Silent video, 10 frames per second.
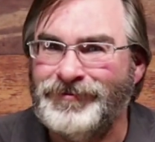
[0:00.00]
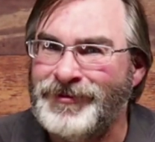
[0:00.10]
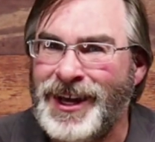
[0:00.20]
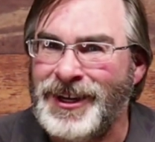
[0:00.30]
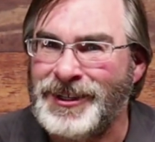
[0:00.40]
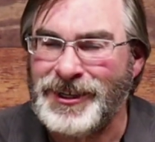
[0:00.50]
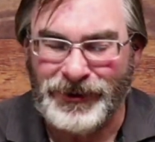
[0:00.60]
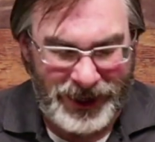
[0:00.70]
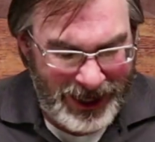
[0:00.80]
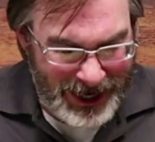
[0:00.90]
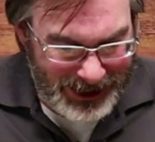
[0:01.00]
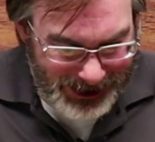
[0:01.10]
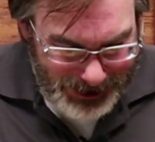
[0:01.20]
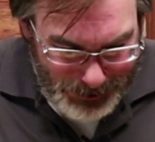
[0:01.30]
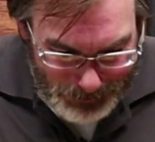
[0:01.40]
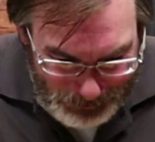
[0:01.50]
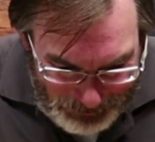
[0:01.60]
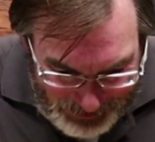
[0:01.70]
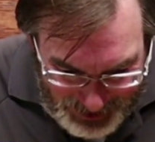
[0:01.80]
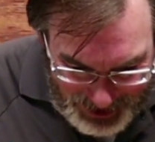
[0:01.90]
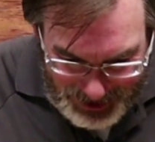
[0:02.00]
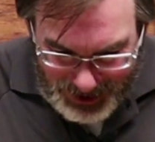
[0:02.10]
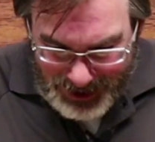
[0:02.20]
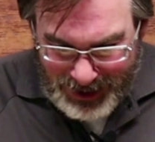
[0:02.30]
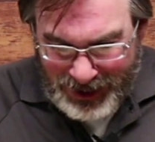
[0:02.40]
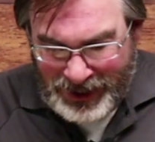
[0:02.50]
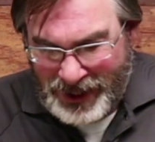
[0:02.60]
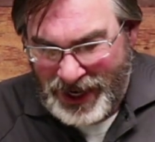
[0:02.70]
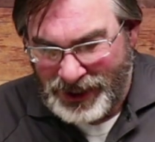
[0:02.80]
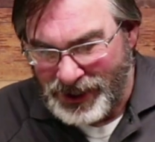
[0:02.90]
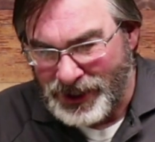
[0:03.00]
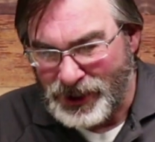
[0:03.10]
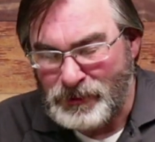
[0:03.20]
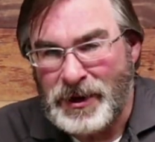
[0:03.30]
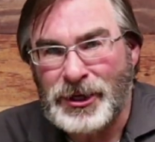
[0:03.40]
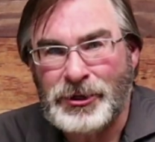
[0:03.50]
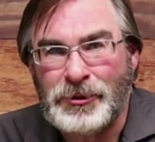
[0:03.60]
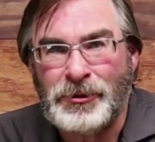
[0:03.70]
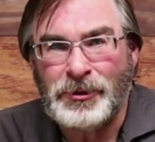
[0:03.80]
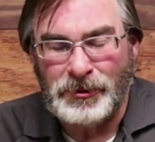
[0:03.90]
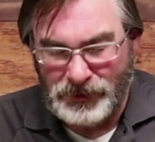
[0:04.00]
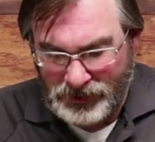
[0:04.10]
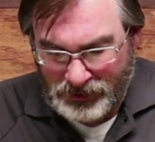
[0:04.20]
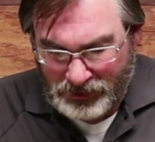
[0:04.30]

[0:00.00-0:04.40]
not necessarily the case. So it takes a special